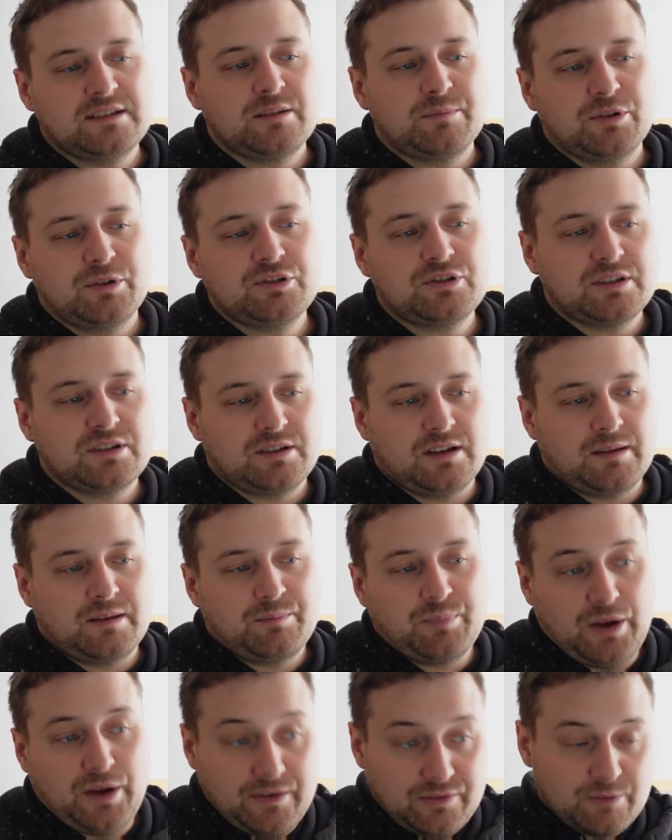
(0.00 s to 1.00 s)
the
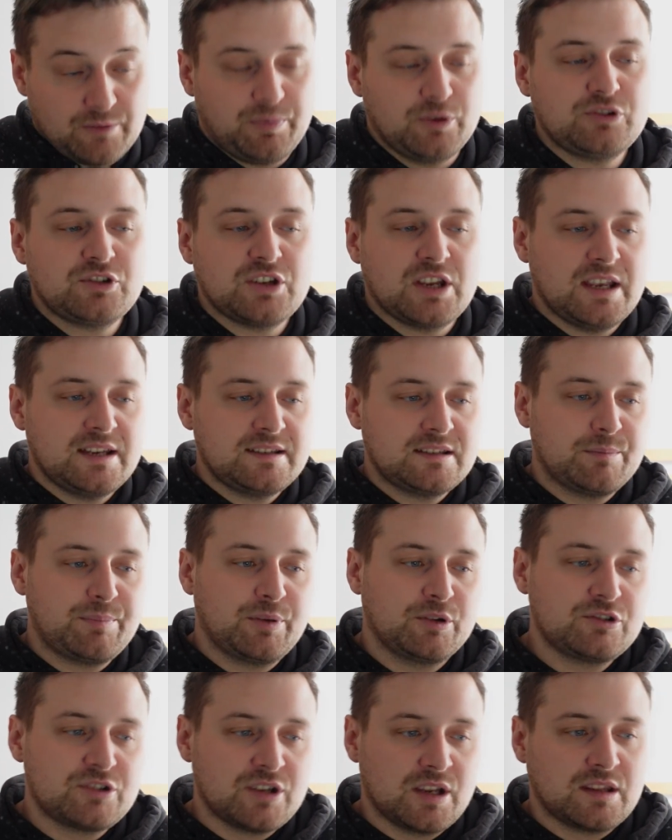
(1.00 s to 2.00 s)

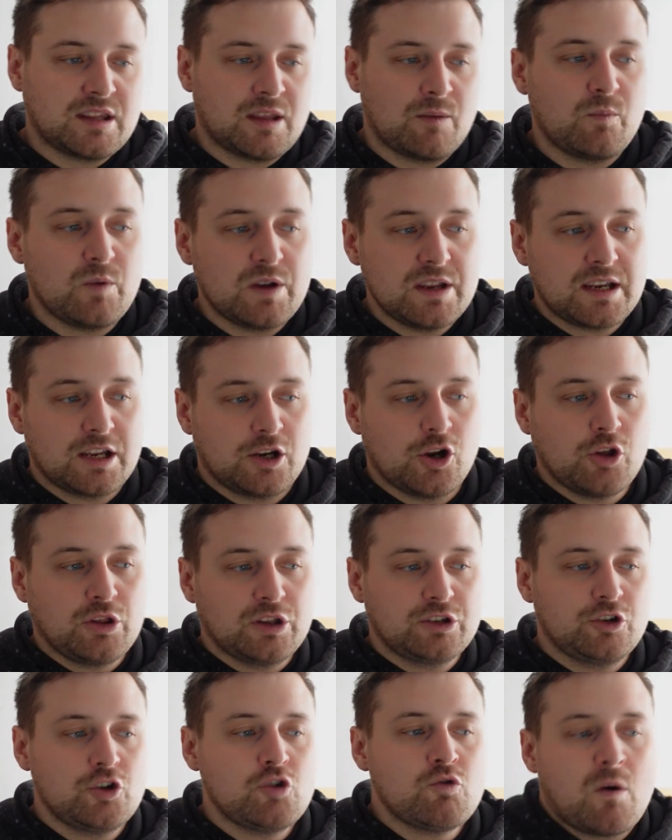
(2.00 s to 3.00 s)
budget, then we can only
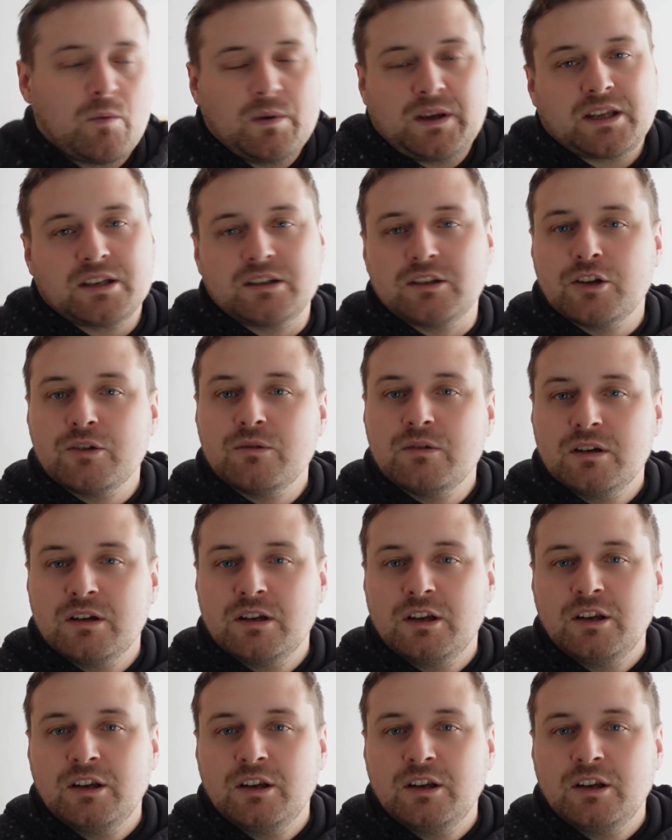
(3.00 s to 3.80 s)
do what we can do.